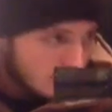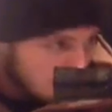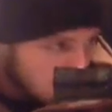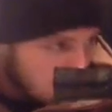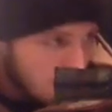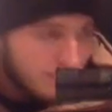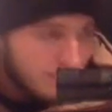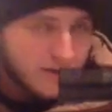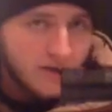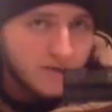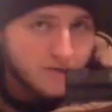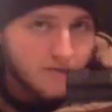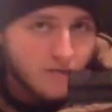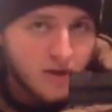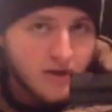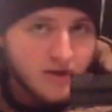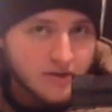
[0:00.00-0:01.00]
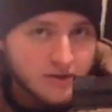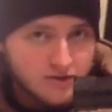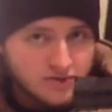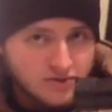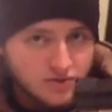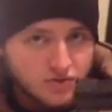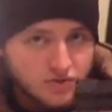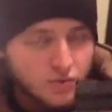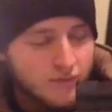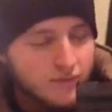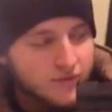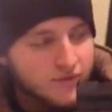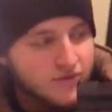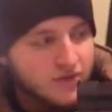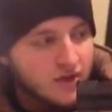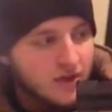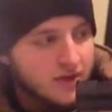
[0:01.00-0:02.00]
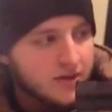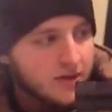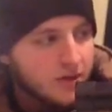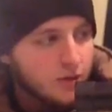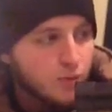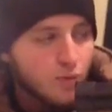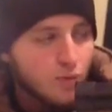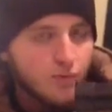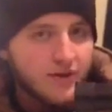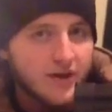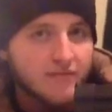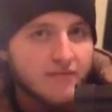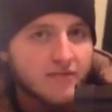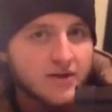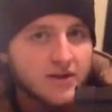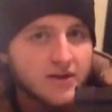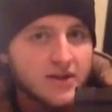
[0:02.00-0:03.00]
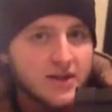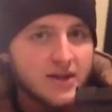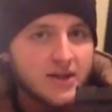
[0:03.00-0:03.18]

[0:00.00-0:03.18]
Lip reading: on the front swivel stud, you will definitely,